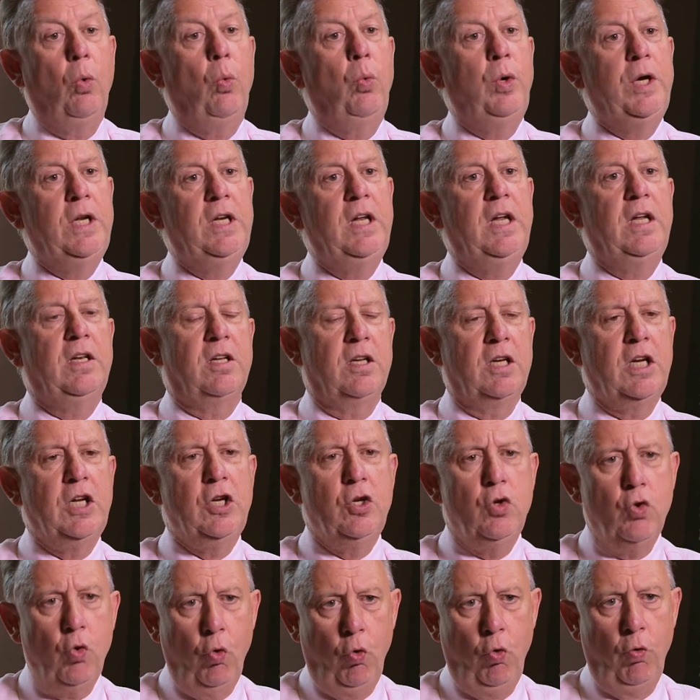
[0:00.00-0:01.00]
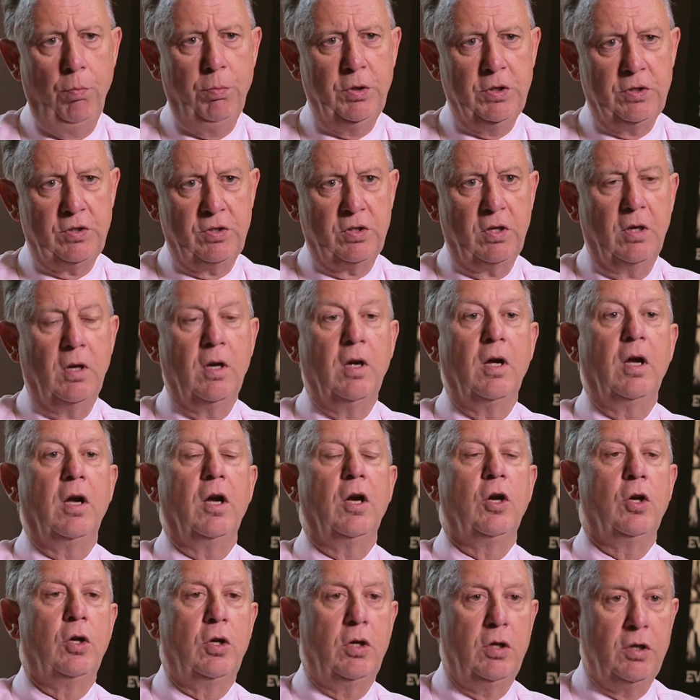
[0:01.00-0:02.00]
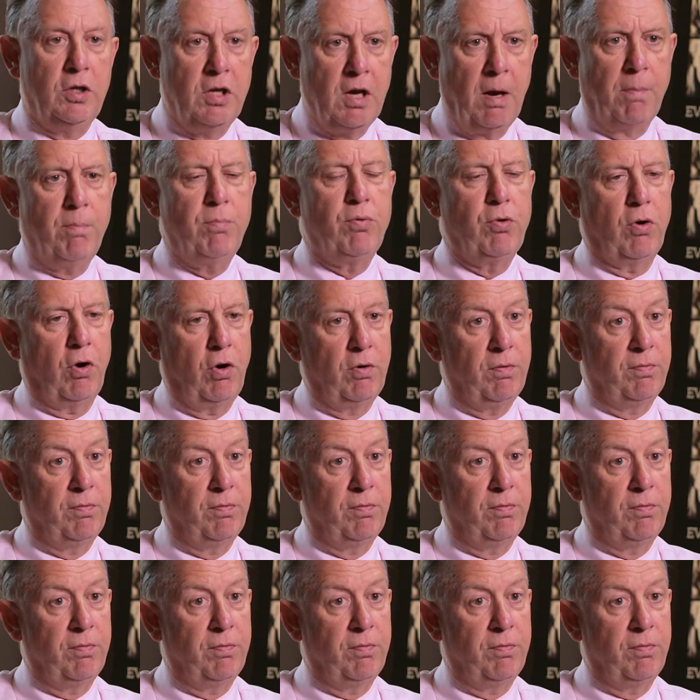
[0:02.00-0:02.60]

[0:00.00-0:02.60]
We need an enormous number